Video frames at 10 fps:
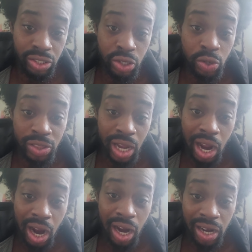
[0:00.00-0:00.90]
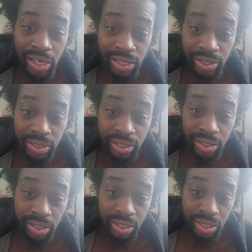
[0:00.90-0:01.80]
to the heart,
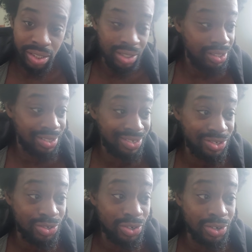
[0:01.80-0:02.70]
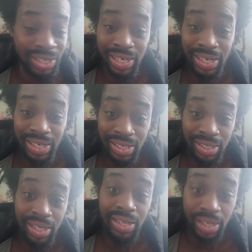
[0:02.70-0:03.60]
you're going to get
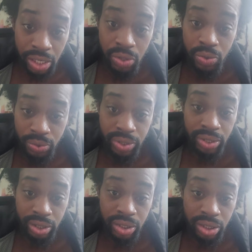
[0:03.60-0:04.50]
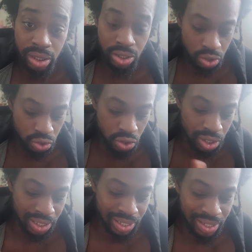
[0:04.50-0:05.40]
healed. You're
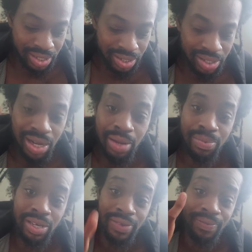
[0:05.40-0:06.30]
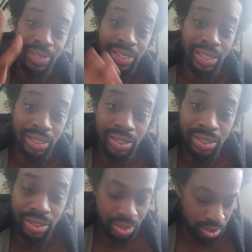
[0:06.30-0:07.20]
going to get uplifted.
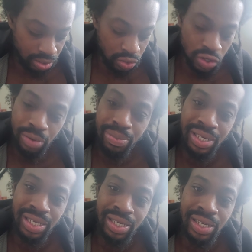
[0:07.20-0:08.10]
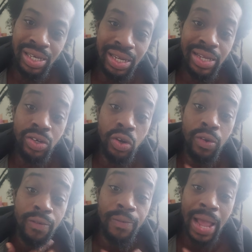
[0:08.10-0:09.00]
You're going to be lit
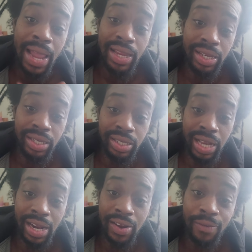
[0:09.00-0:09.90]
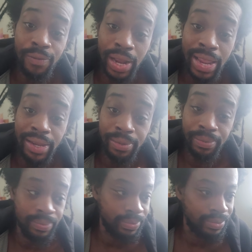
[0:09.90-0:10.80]
on fire like a flame
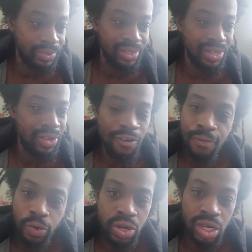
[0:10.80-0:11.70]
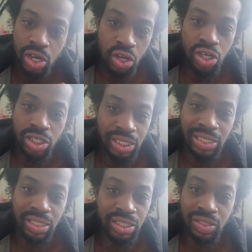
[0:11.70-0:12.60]
for the Lord
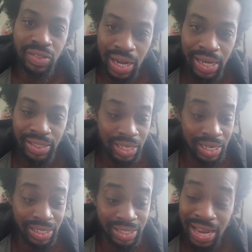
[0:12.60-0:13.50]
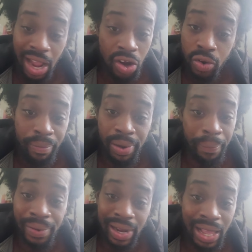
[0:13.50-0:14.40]
Jesus Christ. And it's not going to be
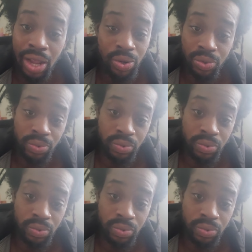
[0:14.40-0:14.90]
put out.